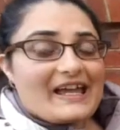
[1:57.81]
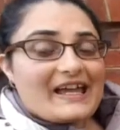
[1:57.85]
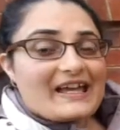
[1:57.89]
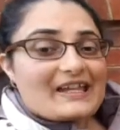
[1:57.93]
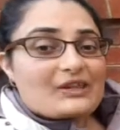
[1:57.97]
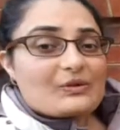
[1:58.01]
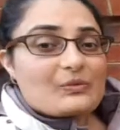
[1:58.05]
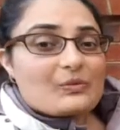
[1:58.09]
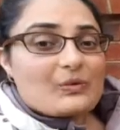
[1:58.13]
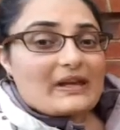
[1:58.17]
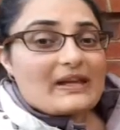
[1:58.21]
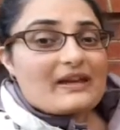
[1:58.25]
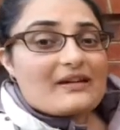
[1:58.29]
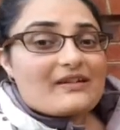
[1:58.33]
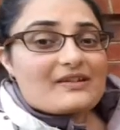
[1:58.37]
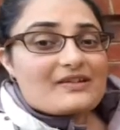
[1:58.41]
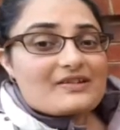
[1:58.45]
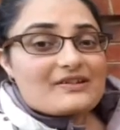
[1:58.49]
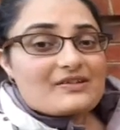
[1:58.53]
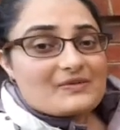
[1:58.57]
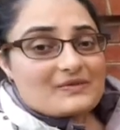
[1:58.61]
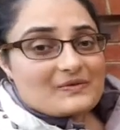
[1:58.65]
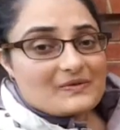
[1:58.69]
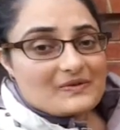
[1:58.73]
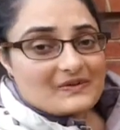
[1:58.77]
And the way
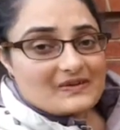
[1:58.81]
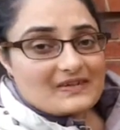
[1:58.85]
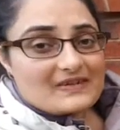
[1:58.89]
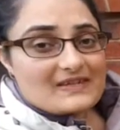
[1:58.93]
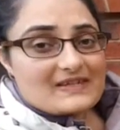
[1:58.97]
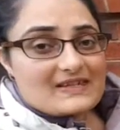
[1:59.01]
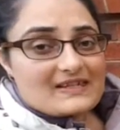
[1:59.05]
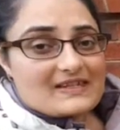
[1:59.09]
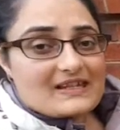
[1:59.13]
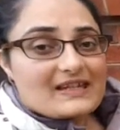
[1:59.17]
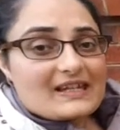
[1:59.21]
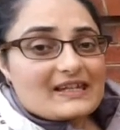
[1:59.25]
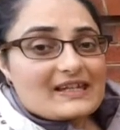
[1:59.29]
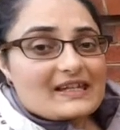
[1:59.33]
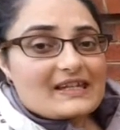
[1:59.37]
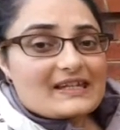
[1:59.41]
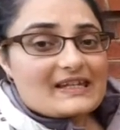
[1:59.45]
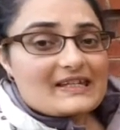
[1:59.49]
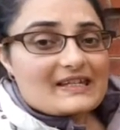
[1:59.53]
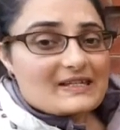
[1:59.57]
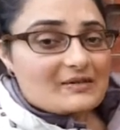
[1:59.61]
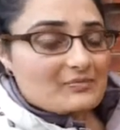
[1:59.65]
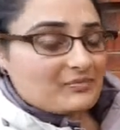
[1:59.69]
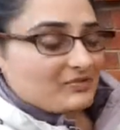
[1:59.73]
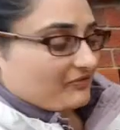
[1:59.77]
I do this
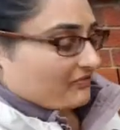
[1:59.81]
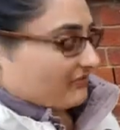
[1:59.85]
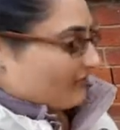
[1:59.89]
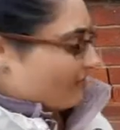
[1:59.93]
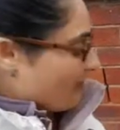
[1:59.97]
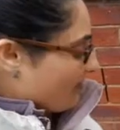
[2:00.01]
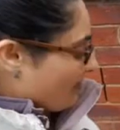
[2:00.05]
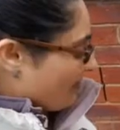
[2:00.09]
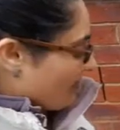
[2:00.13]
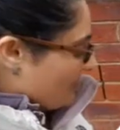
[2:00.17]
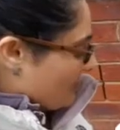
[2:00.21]
is before